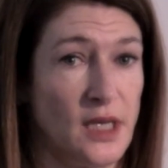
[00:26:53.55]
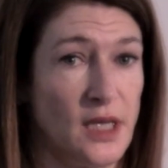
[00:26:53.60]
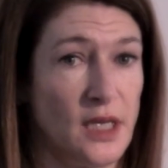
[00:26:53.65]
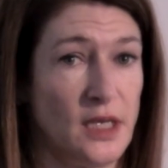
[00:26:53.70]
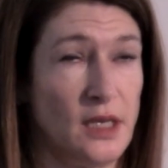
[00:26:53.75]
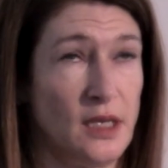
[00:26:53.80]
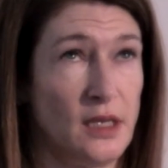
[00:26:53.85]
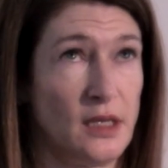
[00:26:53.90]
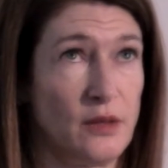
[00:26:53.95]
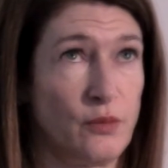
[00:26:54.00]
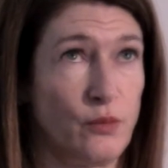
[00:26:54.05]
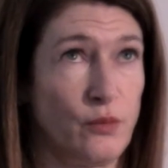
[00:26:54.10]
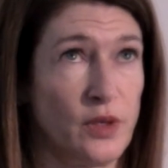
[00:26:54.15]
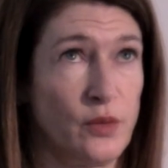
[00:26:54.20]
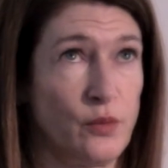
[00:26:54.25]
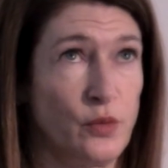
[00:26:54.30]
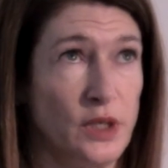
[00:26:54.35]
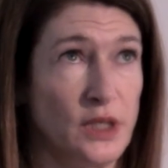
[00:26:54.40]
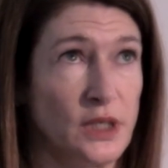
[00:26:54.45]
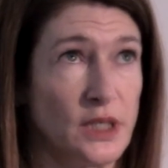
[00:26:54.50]
And
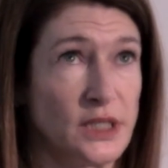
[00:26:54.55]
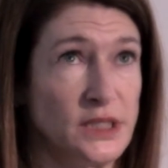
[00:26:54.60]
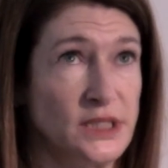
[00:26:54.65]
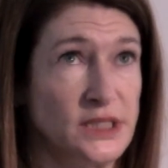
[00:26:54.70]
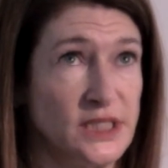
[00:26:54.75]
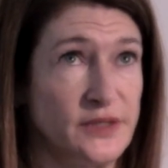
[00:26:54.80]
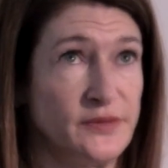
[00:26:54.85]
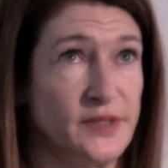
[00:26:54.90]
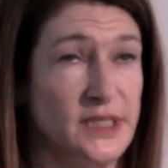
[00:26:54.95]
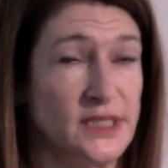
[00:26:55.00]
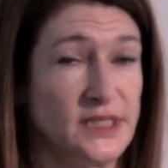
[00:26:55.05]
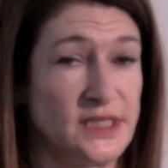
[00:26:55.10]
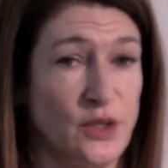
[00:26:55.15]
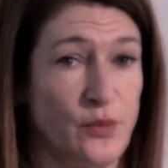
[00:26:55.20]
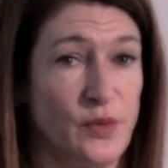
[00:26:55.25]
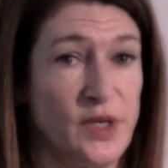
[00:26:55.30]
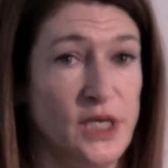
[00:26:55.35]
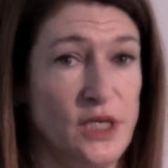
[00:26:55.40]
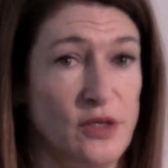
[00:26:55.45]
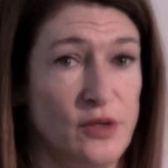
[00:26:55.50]
we weren't going to do it
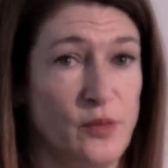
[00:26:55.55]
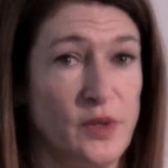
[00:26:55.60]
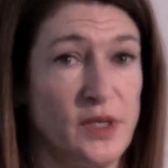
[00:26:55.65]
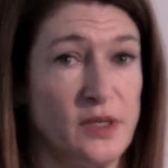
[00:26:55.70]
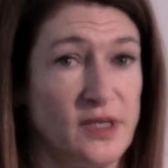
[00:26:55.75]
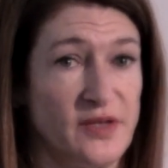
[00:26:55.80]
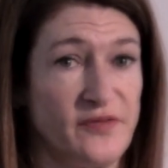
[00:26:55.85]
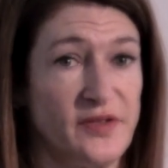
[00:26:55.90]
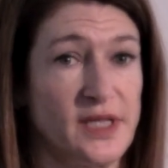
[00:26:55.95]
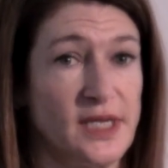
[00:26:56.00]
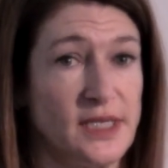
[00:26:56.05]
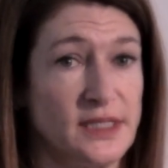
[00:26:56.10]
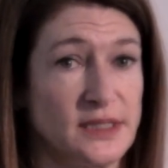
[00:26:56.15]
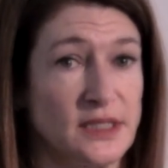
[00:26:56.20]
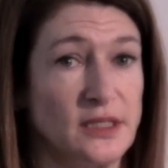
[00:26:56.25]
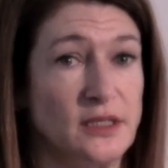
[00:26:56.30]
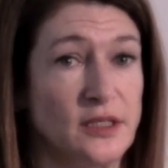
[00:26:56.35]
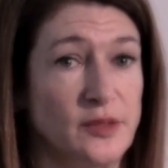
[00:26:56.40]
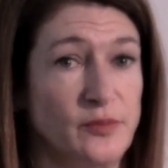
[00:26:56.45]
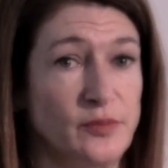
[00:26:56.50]
until we knew that we could give it that
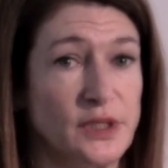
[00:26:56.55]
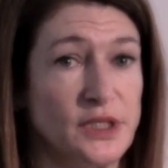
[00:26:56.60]
time,